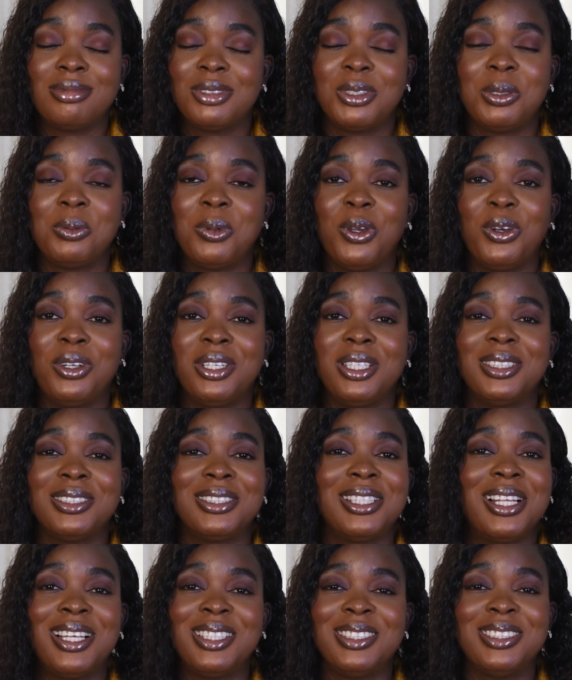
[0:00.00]
to be
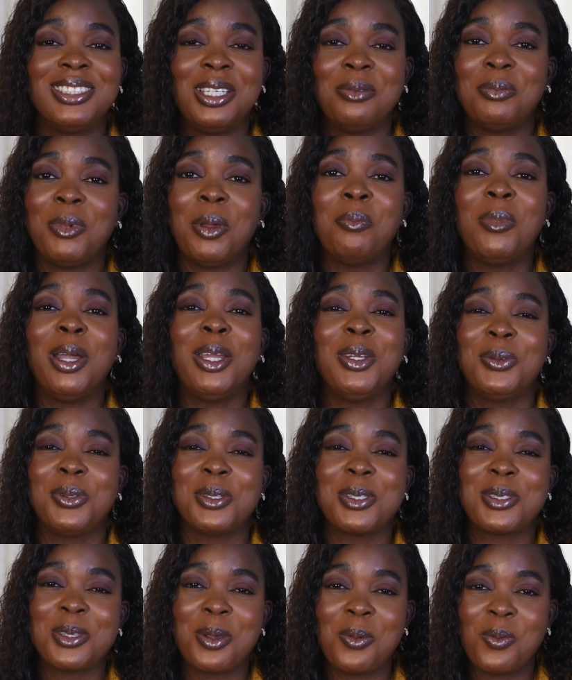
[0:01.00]
honest. Last year, my mind
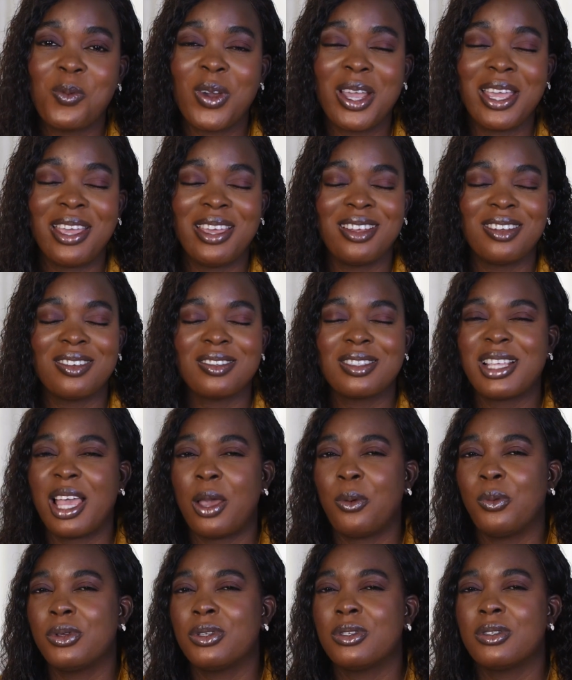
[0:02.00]
was somewhere else.
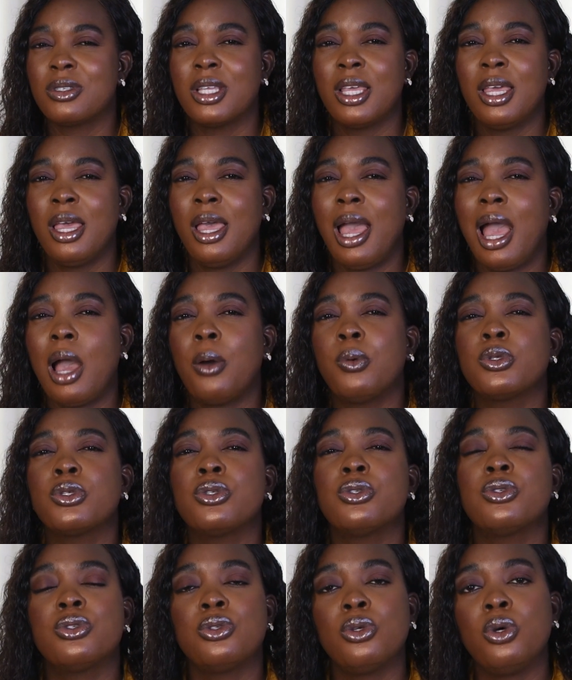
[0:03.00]
I was
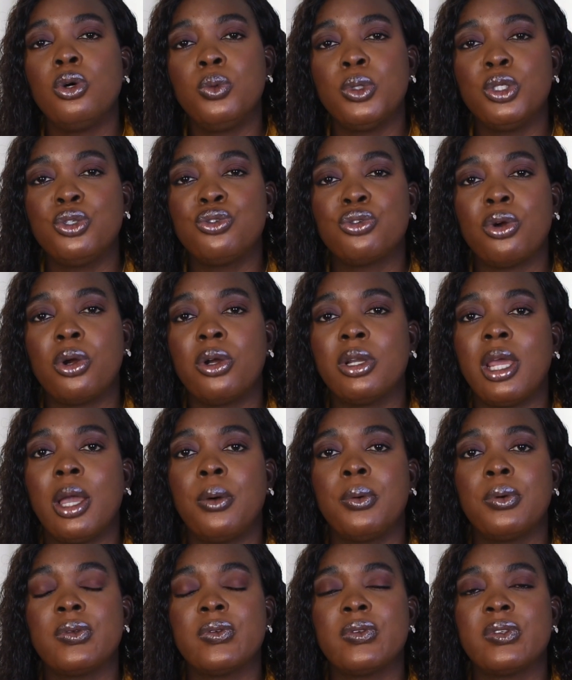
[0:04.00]
so withdrawn. I
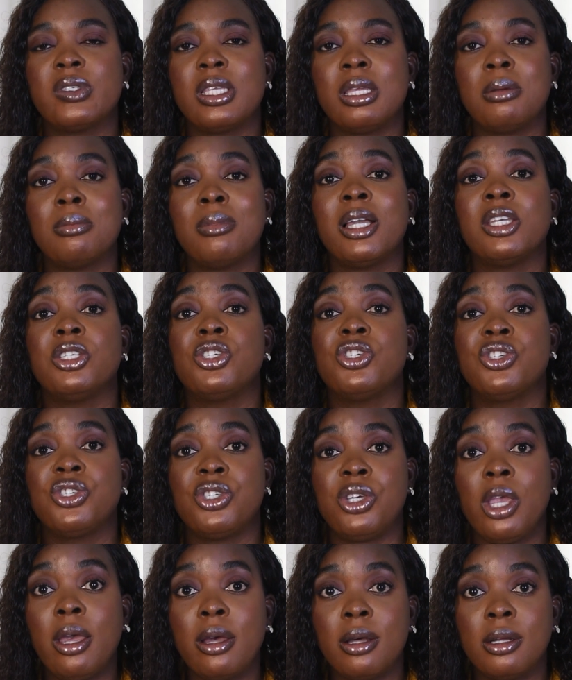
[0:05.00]
was in my
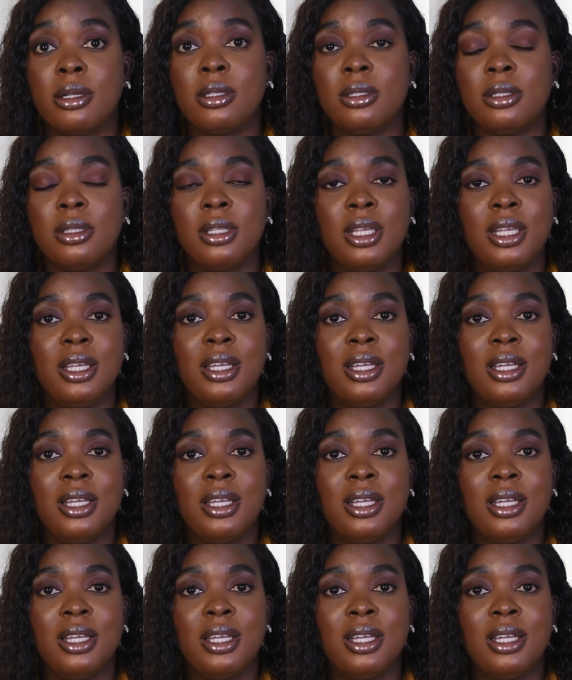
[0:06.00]
shell.